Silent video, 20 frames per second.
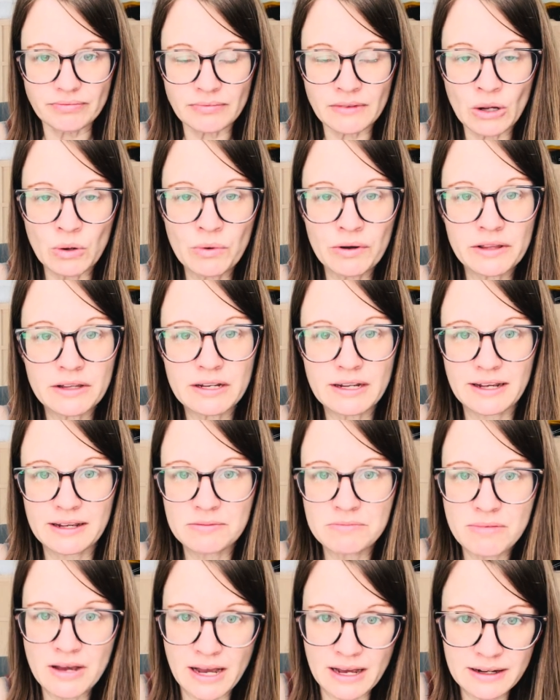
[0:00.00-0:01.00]
Well, it
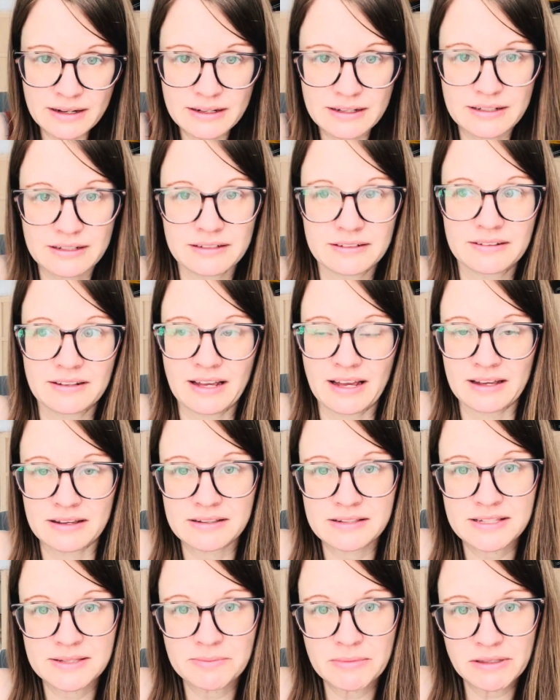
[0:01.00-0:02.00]
came back
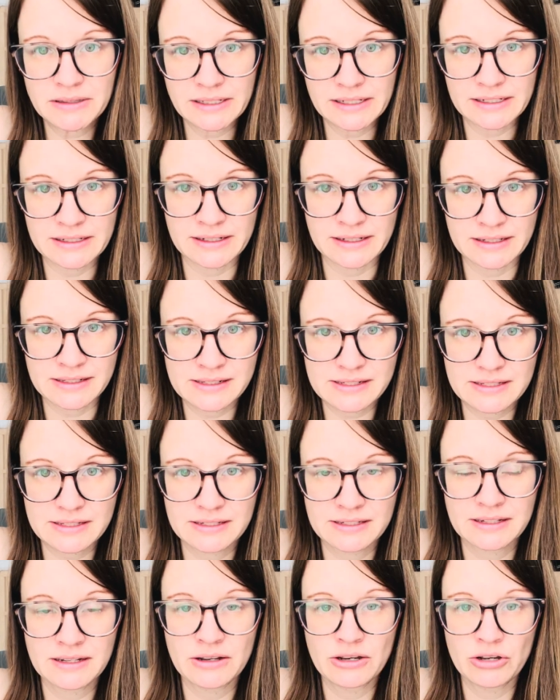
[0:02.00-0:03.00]
as malignant
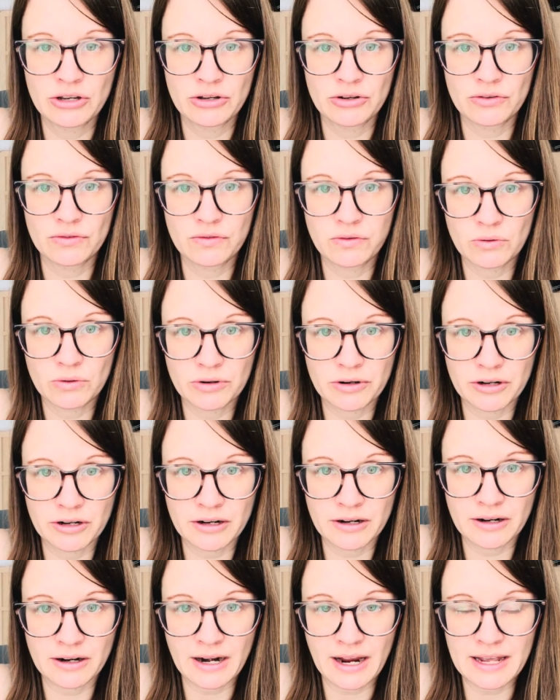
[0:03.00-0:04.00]

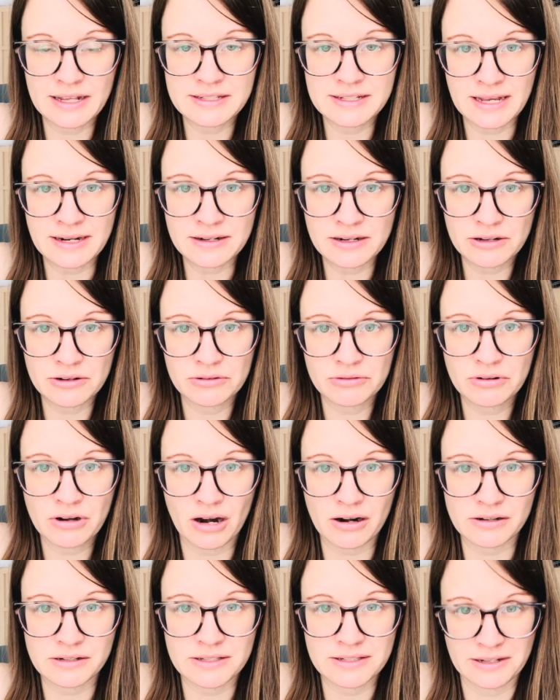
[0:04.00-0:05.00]
for
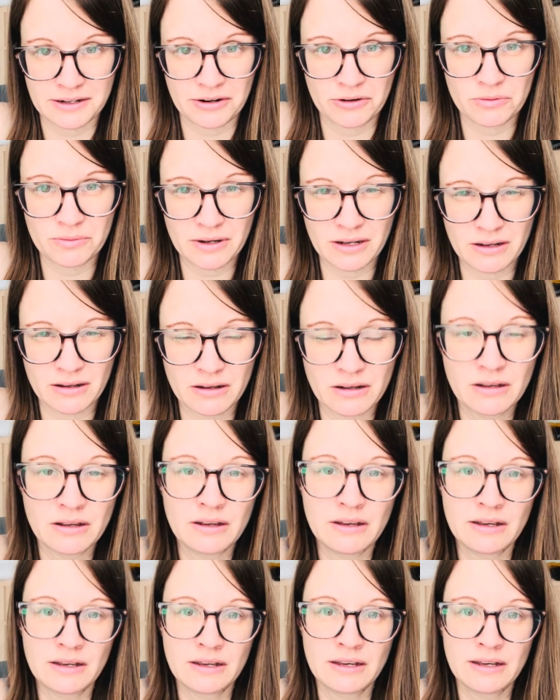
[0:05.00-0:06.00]
adenocarcinoma,
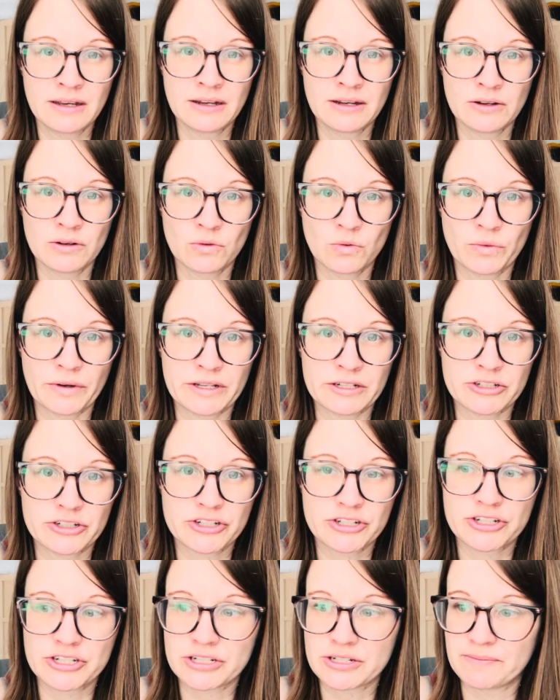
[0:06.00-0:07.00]

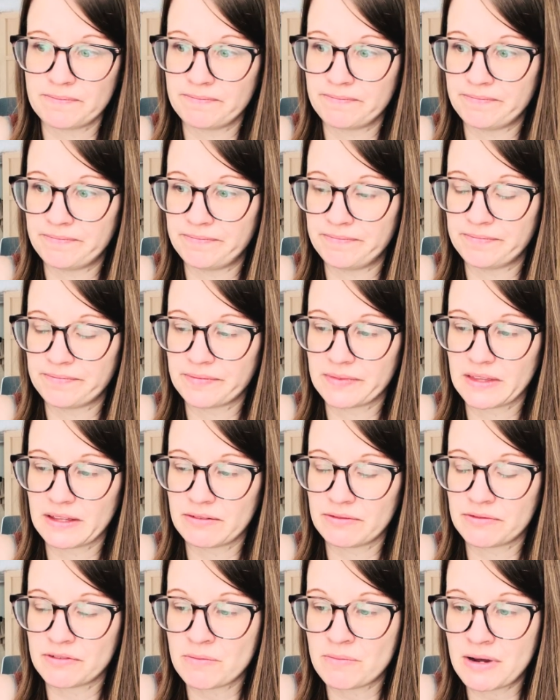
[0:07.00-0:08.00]
which,
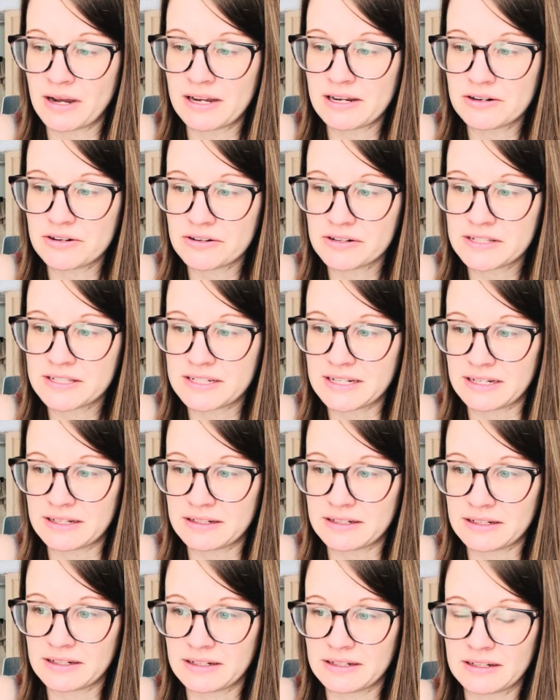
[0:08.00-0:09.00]
from my
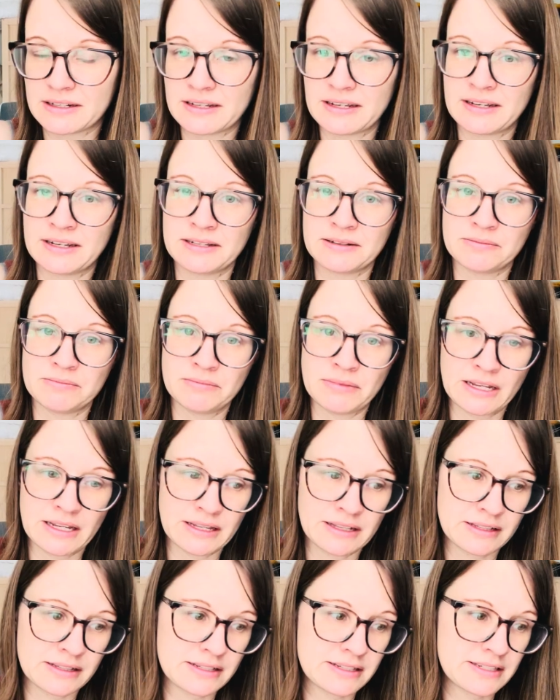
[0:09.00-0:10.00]
understanding, it
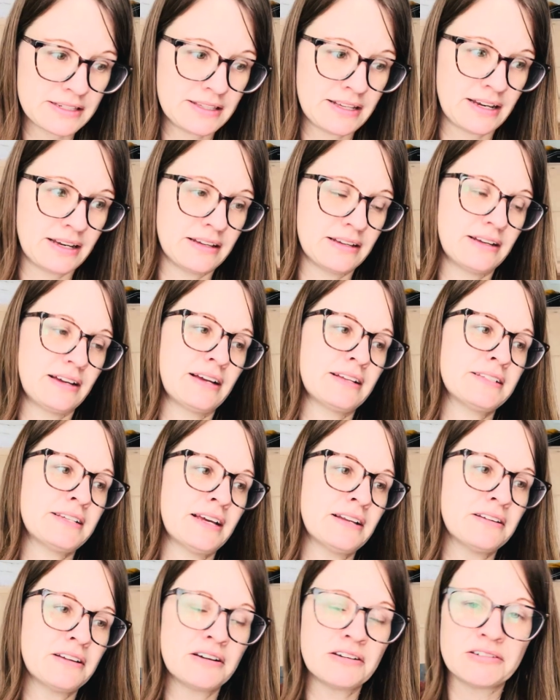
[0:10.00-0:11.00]
means that
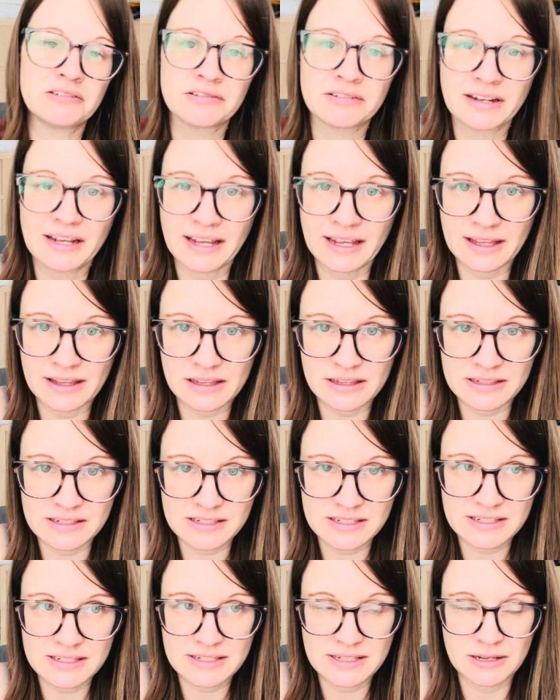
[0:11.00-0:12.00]
adeno
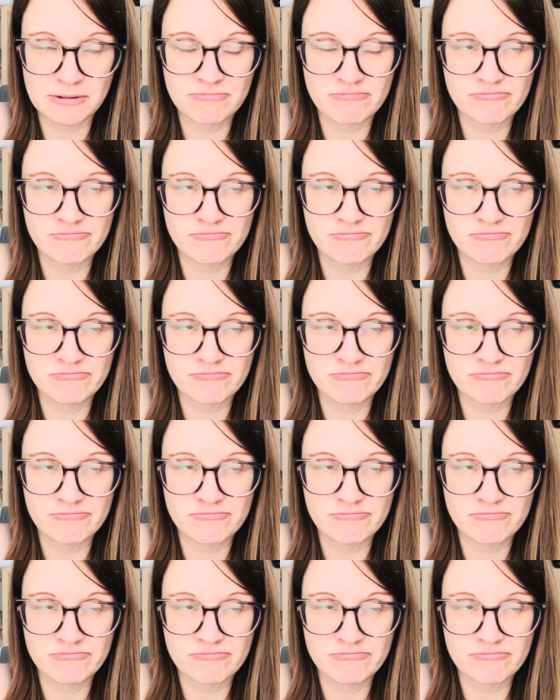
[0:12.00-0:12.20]
is